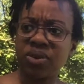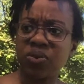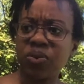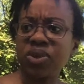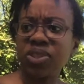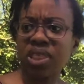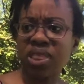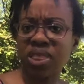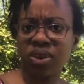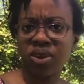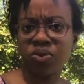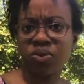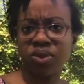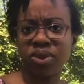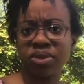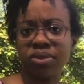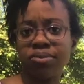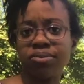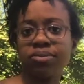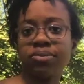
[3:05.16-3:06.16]
What's the third
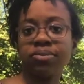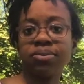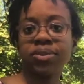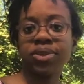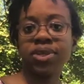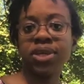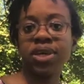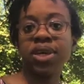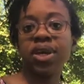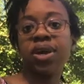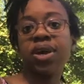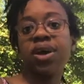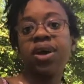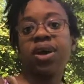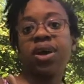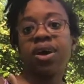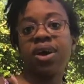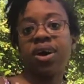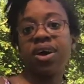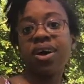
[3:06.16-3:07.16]
one?
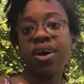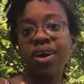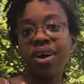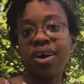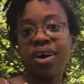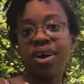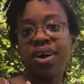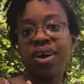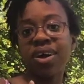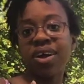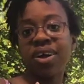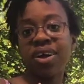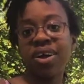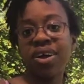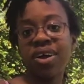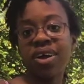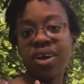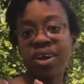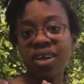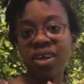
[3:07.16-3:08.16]
Aha!
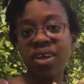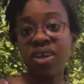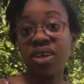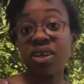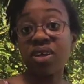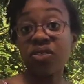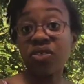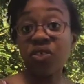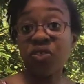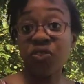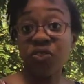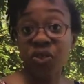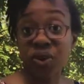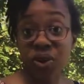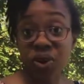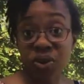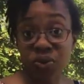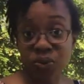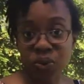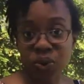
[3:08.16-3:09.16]
The
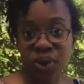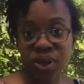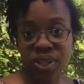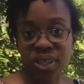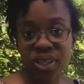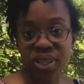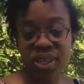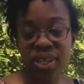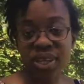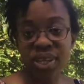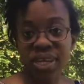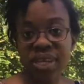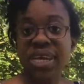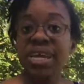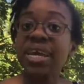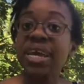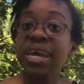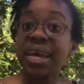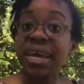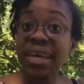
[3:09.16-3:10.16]
third one
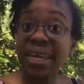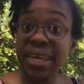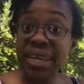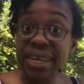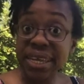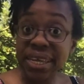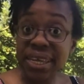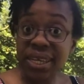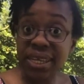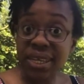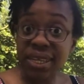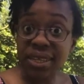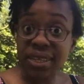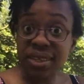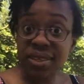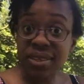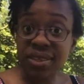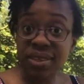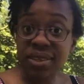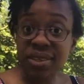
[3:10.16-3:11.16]

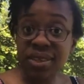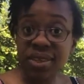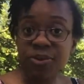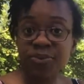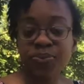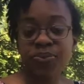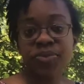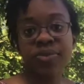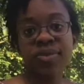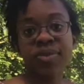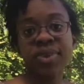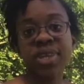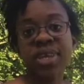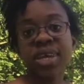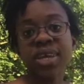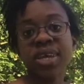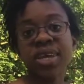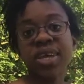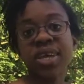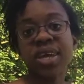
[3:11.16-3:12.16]
is
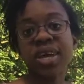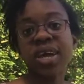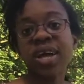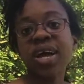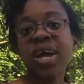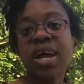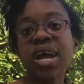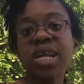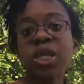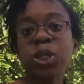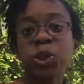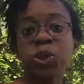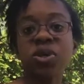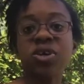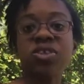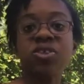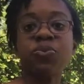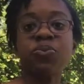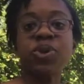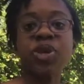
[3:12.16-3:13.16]

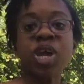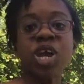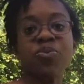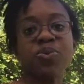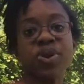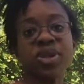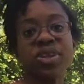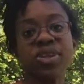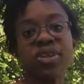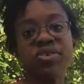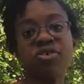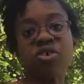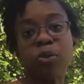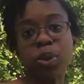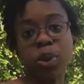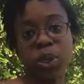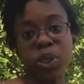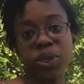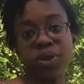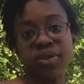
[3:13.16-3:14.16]
just be open to
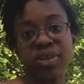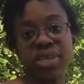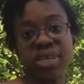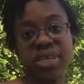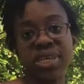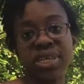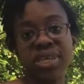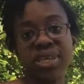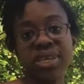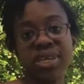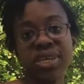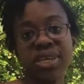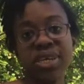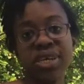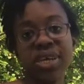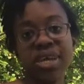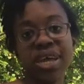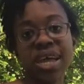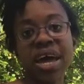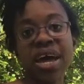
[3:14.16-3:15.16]
opportunity
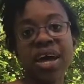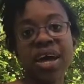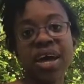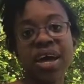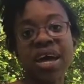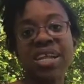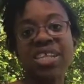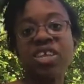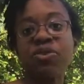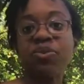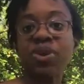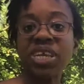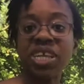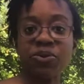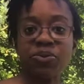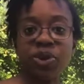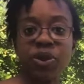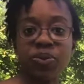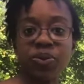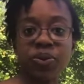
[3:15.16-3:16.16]
and to meeting
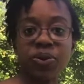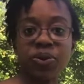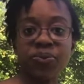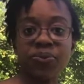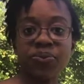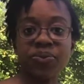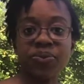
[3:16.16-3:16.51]
people,